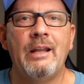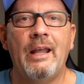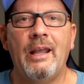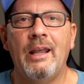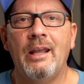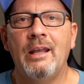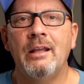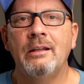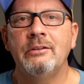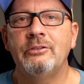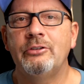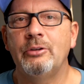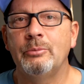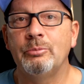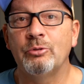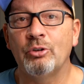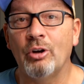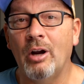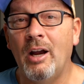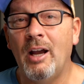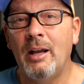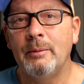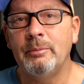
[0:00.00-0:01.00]
and
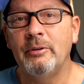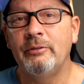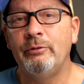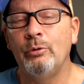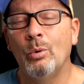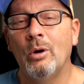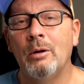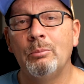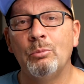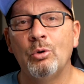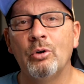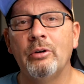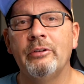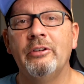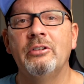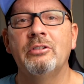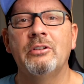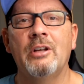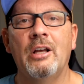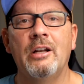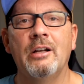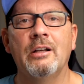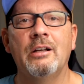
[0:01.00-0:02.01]
subscribe if you want more of this
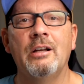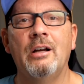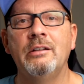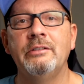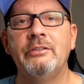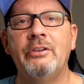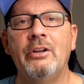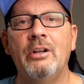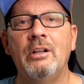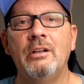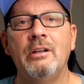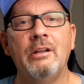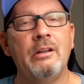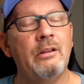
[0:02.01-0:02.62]
kind of content.